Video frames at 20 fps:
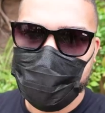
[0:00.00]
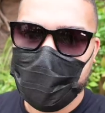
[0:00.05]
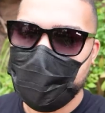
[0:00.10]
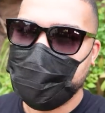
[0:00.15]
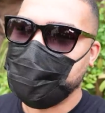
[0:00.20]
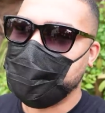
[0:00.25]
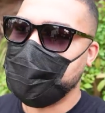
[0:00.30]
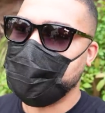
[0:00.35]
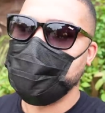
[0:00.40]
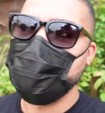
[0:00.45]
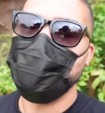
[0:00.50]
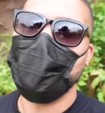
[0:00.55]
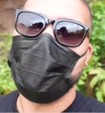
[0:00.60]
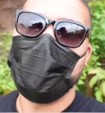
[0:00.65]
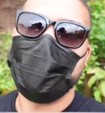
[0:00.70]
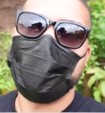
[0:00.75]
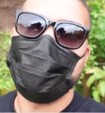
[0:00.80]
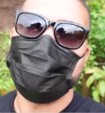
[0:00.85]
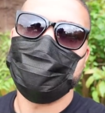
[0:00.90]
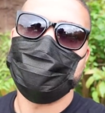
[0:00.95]
But
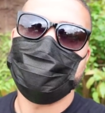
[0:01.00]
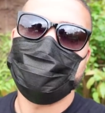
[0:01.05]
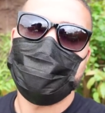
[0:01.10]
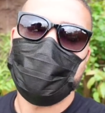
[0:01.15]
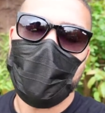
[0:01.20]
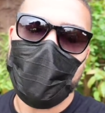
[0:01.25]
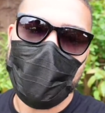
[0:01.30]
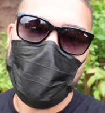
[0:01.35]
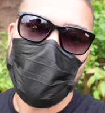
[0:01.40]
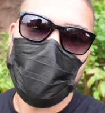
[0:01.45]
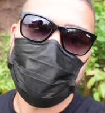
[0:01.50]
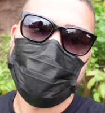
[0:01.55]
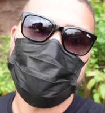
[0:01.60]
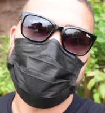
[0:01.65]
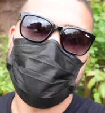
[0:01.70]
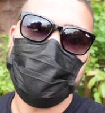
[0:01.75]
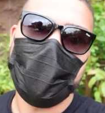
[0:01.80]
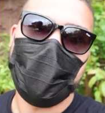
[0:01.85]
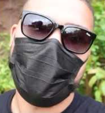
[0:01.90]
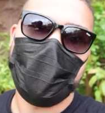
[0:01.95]
anyways, I wish
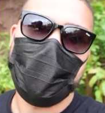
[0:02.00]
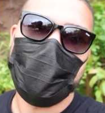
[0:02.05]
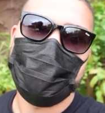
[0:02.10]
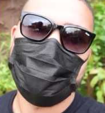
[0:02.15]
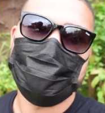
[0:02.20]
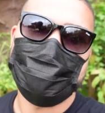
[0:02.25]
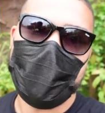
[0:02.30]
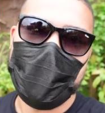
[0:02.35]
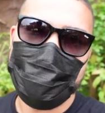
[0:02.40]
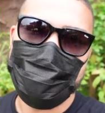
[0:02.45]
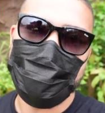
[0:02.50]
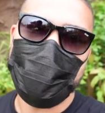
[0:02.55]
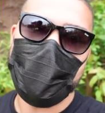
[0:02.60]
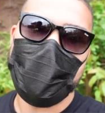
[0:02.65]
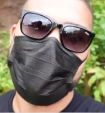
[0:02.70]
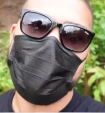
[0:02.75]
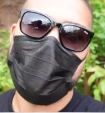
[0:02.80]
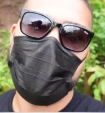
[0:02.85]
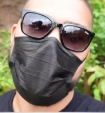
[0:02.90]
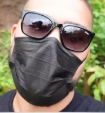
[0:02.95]
you guys a
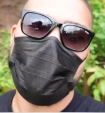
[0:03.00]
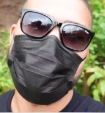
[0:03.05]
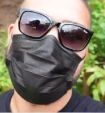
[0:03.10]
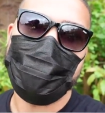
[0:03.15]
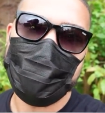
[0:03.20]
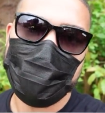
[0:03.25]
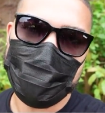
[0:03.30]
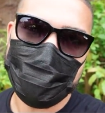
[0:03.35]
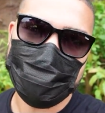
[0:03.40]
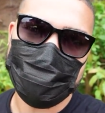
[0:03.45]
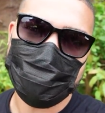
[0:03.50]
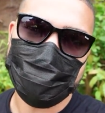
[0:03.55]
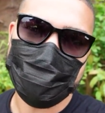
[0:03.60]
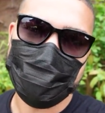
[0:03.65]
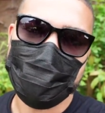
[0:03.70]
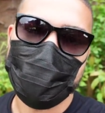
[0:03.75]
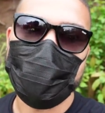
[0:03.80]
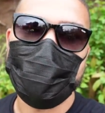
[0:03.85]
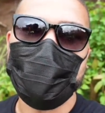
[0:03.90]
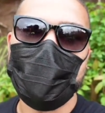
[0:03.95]
very happy
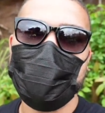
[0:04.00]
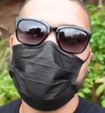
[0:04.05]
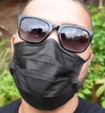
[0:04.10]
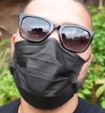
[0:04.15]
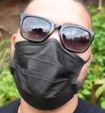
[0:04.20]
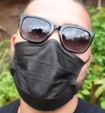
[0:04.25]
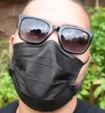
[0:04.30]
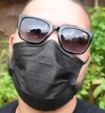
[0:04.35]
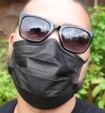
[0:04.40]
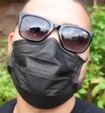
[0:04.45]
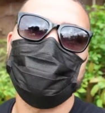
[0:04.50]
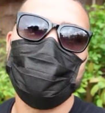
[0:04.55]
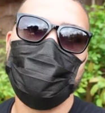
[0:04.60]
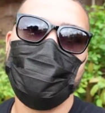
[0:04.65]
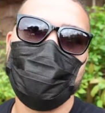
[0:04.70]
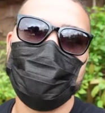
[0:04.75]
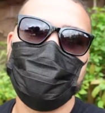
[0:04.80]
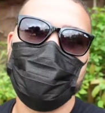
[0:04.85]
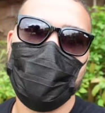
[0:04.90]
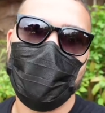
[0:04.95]
Easter. Thank you guys so
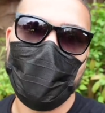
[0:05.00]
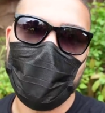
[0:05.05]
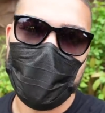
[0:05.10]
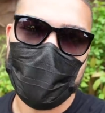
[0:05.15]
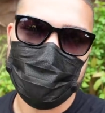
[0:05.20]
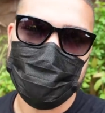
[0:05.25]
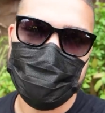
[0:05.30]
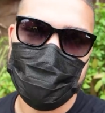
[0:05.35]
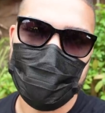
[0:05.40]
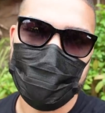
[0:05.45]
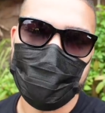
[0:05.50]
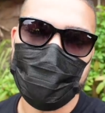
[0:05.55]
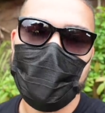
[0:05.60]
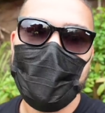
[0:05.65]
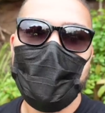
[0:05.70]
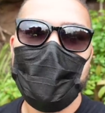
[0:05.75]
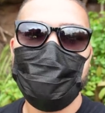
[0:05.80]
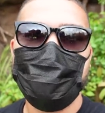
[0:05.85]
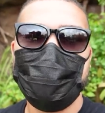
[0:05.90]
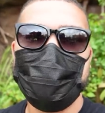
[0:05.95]
much for watching.
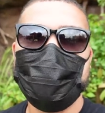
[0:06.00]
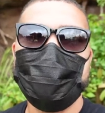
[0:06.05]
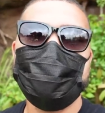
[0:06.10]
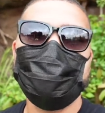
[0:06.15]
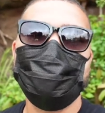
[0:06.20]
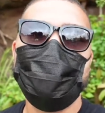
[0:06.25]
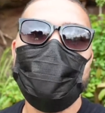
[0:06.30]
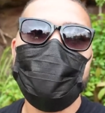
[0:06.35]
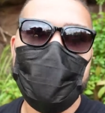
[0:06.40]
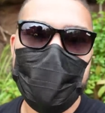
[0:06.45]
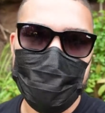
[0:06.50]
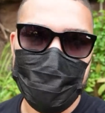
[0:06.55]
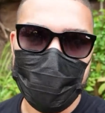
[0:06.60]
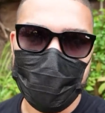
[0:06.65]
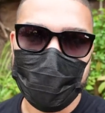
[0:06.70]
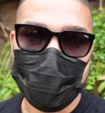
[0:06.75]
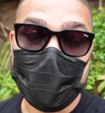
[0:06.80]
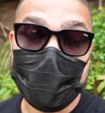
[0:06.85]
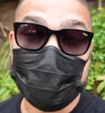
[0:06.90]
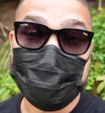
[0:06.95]
Please
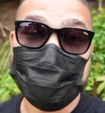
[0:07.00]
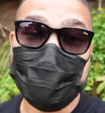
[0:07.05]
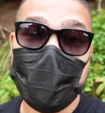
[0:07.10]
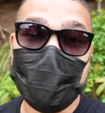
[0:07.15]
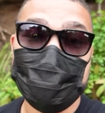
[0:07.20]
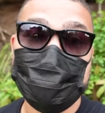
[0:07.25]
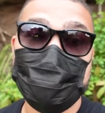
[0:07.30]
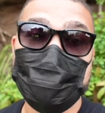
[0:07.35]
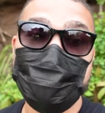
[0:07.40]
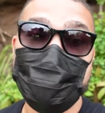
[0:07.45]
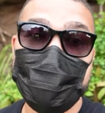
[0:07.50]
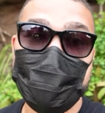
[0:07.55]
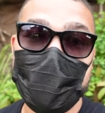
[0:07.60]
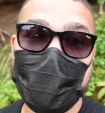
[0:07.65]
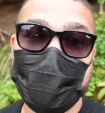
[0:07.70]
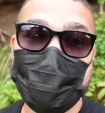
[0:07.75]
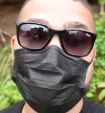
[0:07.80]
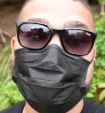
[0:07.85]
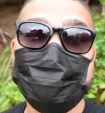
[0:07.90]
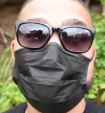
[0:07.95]
remember, it's nice to be
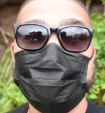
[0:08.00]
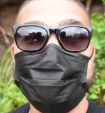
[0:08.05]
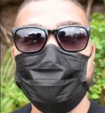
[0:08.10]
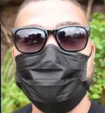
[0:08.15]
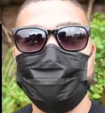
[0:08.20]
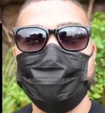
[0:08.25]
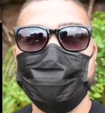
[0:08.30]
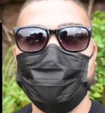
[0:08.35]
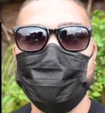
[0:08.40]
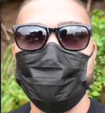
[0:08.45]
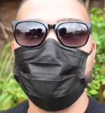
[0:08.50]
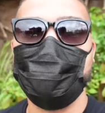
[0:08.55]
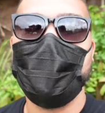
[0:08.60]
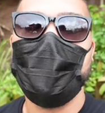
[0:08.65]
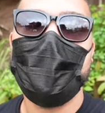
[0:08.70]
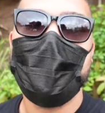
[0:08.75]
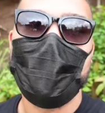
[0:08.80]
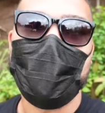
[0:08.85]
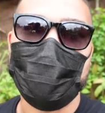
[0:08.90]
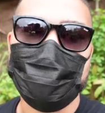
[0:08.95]
nice and YouTube.
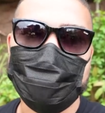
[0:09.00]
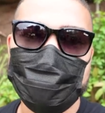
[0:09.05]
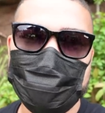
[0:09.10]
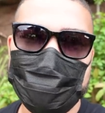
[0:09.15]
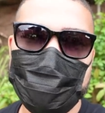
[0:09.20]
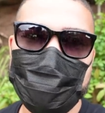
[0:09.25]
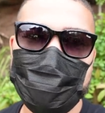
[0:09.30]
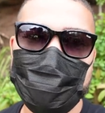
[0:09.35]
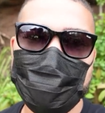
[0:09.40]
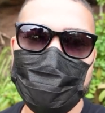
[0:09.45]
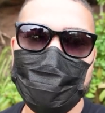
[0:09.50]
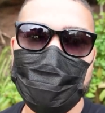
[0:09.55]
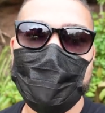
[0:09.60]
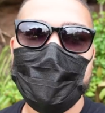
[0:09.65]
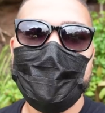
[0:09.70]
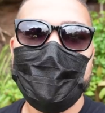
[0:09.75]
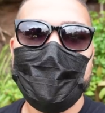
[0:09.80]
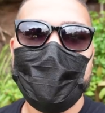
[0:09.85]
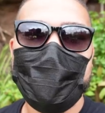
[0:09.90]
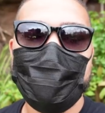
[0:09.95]
I'll see you
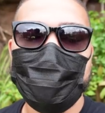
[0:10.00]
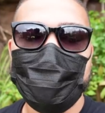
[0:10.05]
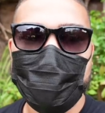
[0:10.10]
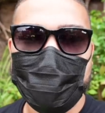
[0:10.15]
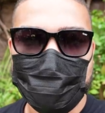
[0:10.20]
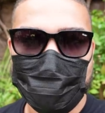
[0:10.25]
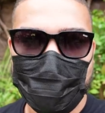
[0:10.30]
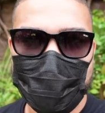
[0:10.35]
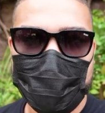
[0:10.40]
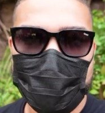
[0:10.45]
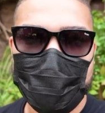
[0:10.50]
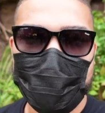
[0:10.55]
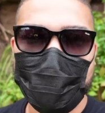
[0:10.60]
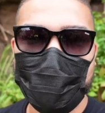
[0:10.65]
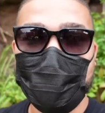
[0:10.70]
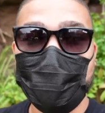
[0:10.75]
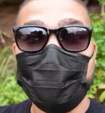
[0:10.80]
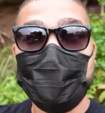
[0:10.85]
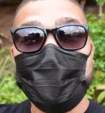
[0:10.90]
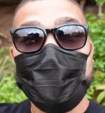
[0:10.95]
in the next
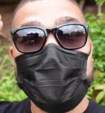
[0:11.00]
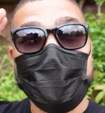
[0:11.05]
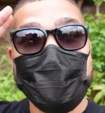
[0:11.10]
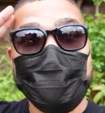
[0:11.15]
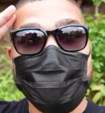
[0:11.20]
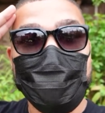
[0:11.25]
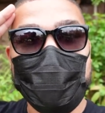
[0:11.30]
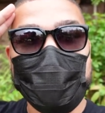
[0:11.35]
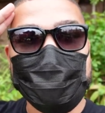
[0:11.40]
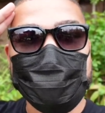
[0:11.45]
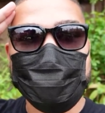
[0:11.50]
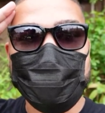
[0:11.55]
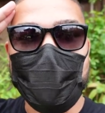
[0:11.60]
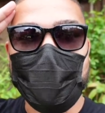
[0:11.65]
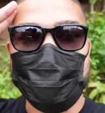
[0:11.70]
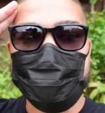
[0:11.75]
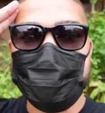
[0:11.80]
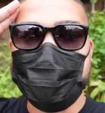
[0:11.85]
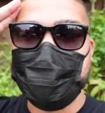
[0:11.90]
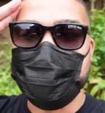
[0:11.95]
video. Prince
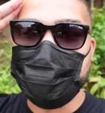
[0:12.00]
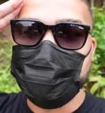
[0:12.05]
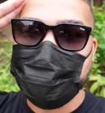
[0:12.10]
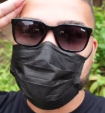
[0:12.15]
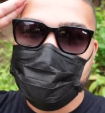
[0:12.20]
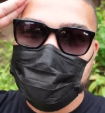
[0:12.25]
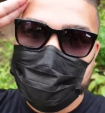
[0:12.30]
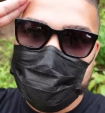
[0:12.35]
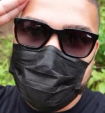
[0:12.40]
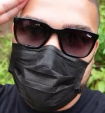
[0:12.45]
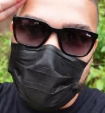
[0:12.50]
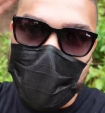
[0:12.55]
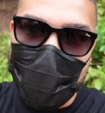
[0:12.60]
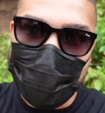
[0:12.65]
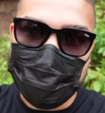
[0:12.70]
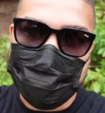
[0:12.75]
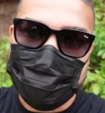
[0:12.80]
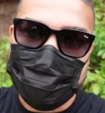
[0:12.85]
Charming out.